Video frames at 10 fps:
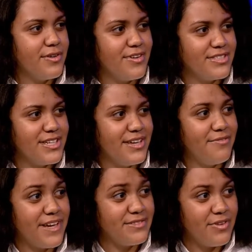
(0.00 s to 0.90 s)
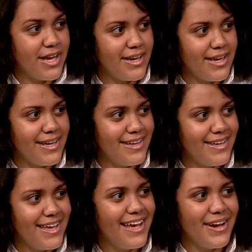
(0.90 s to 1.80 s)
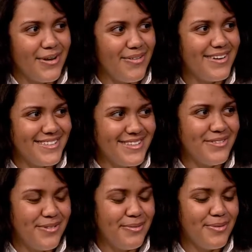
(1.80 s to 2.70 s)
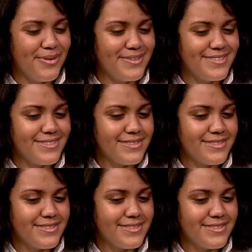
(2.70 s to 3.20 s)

eventually face reality and go out into the real world.